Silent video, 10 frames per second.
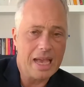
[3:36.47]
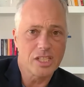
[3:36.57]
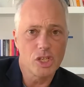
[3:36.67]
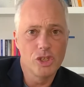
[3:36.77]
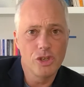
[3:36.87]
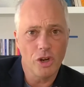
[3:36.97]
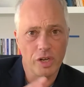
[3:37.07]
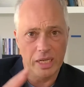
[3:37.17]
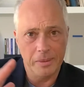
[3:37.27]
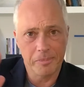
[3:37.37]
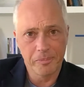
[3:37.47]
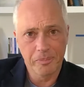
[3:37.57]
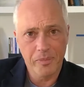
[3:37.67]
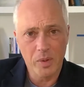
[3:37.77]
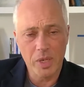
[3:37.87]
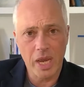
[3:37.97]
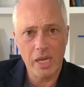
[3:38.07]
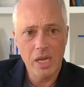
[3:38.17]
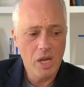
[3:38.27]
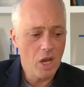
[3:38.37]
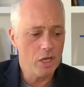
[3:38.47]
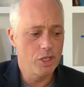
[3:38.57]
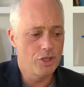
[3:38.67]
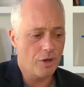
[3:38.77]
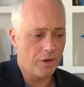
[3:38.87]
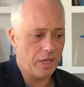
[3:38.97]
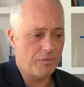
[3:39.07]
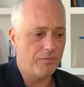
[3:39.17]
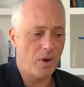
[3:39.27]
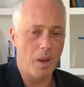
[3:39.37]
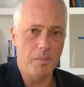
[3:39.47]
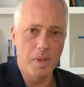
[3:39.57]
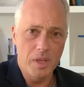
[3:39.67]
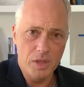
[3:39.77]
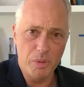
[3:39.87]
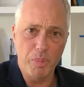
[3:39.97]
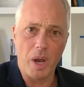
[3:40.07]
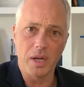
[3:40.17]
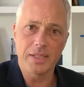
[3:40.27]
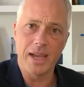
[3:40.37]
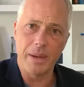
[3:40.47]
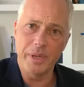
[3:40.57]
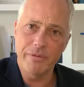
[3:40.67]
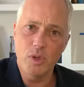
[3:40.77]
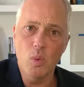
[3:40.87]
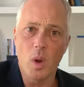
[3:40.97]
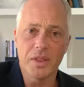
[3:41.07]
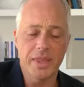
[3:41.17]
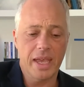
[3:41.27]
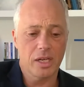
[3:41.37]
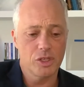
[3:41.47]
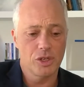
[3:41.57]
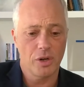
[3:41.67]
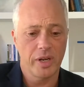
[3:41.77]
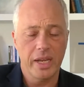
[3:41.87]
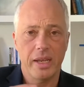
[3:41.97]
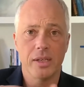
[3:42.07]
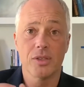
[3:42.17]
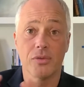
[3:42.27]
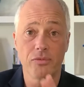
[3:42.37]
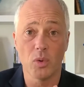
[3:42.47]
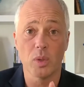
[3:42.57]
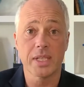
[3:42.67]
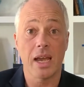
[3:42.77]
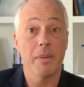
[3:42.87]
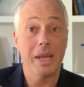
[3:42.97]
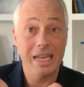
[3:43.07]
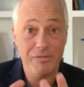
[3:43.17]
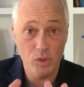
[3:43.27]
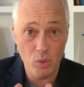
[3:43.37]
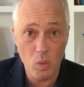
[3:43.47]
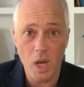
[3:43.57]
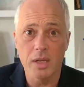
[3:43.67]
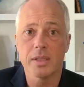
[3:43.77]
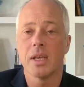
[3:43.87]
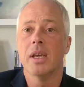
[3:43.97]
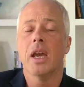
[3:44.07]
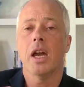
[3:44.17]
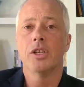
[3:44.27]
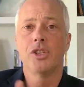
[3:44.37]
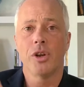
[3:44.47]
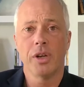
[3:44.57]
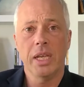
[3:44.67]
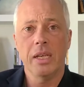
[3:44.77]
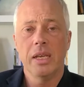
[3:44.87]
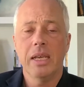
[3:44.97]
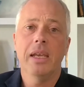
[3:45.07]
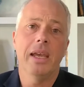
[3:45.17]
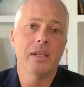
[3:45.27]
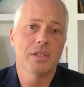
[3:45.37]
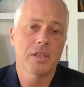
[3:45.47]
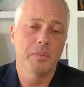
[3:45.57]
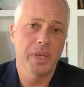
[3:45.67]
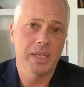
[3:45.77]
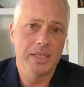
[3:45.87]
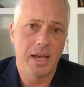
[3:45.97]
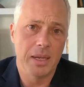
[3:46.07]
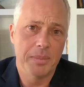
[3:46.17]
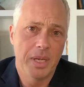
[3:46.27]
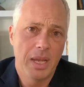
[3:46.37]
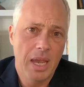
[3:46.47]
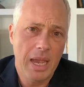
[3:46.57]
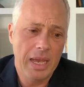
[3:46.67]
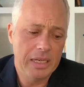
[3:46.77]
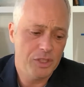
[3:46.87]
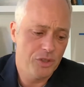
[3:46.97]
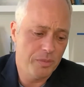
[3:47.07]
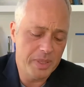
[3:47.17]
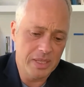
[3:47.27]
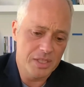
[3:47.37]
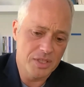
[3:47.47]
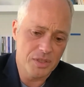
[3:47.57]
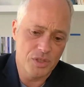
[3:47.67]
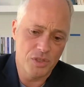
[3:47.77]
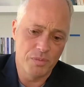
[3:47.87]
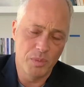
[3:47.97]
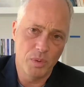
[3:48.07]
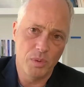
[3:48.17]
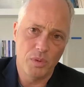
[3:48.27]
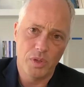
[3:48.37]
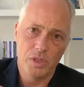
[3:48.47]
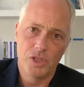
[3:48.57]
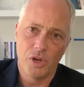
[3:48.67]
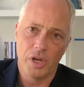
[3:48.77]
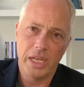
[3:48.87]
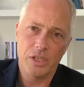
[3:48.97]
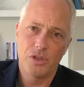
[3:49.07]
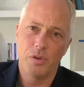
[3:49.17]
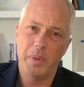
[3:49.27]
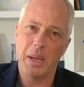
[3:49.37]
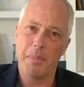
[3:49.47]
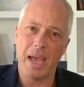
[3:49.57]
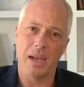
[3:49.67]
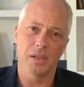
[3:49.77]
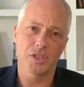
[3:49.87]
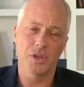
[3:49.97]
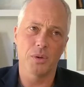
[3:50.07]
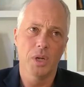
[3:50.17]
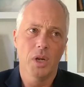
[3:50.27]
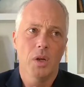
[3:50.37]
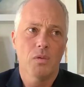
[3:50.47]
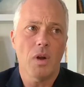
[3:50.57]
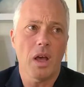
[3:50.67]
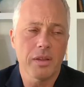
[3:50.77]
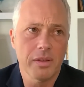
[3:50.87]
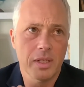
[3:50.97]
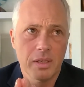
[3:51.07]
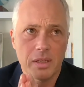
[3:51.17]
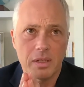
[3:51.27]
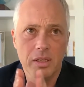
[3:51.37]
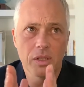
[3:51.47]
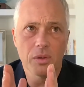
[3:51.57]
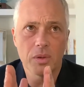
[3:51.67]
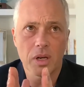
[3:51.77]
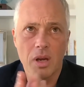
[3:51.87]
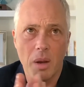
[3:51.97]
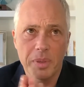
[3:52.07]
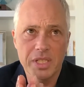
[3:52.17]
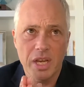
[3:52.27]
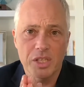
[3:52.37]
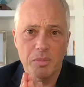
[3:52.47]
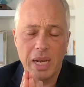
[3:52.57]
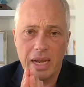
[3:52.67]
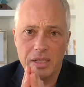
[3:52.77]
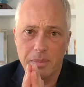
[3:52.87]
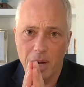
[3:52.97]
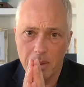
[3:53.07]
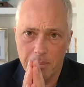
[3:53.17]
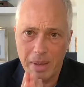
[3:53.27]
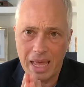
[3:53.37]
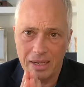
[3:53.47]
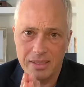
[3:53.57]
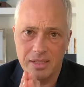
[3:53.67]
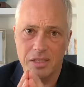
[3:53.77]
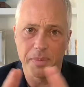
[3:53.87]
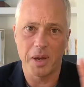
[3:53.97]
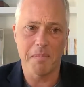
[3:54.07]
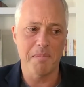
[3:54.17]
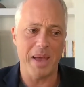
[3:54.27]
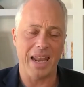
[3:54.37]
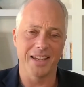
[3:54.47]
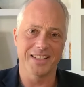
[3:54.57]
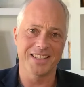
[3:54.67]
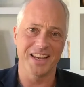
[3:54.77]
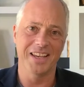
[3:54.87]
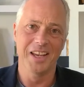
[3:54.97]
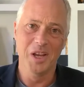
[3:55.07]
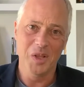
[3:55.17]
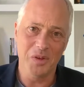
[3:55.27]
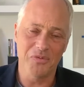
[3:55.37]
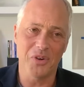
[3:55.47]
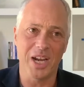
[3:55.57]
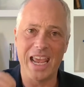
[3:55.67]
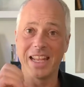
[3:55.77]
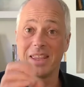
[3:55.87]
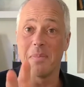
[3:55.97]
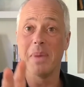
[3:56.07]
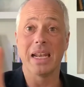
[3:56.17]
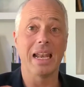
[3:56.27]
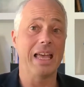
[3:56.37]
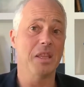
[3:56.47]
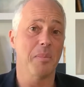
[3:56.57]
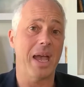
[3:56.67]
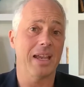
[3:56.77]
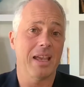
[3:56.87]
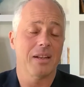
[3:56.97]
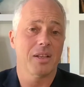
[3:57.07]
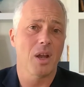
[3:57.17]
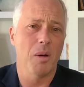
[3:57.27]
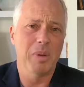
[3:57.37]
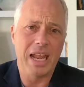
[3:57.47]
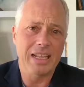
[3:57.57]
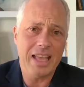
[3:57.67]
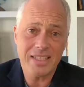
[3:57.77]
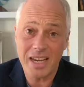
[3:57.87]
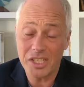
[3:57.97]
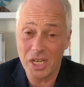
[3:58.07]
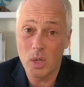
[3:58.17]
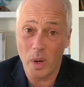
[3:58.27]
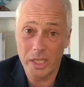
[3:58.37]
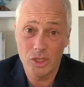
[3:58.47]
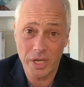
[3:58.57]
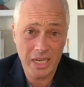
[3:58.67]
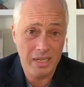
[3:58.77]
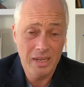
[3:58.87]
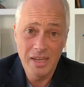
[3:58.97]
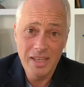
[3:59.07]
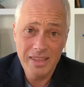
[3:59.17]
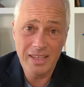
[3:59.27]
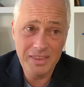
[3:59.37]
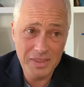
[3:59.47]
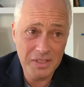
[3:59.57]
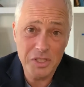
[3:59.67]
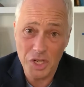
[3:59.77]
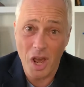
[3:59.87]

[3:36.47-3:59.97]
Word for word: as a journey. Okay, a journey from the part time, and if you want then a journey into full time, and if you want a journey into the big time. And it should be this smooth journey. It should be a balance. So rather than, you know, a compensation plan is about balance. It's about balancing the front end, the middle, and the back end of the comp plan. And that's actually quite tricky. There's